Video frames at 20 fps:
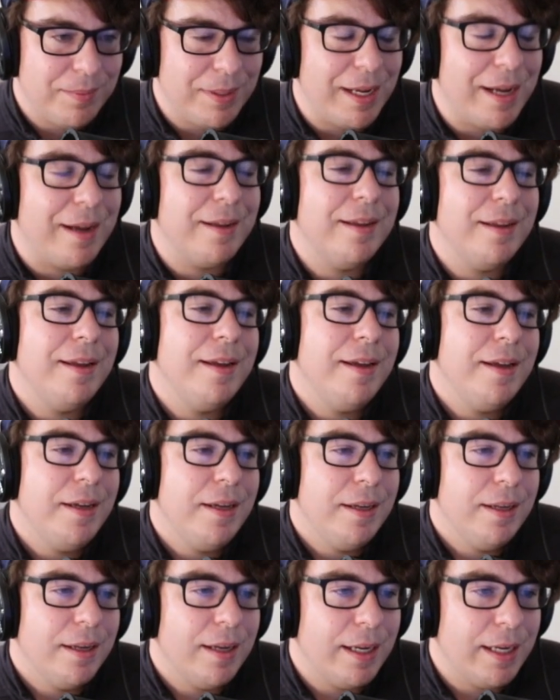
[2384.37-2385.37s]
I
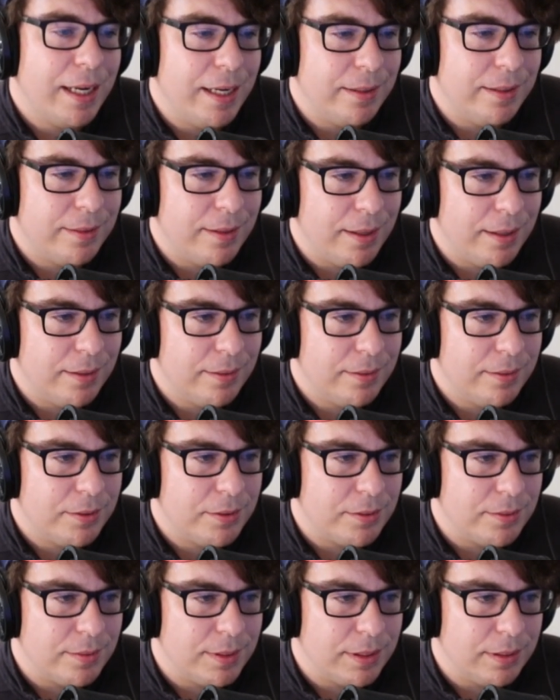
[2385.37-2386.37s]
ate that
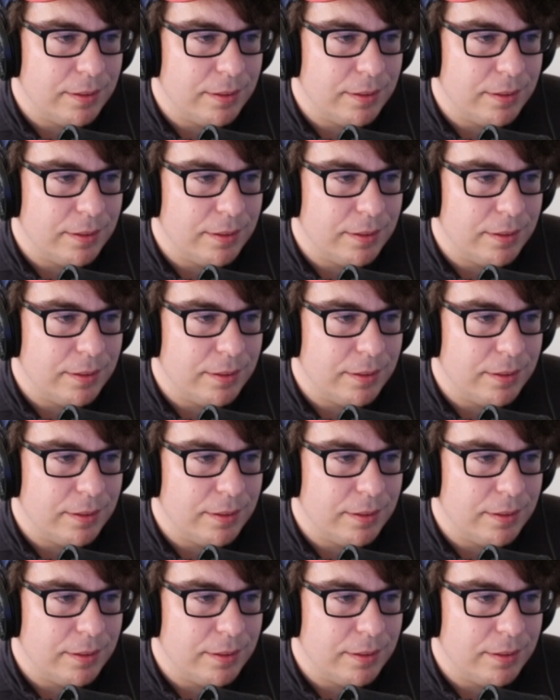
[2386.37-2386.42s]
during...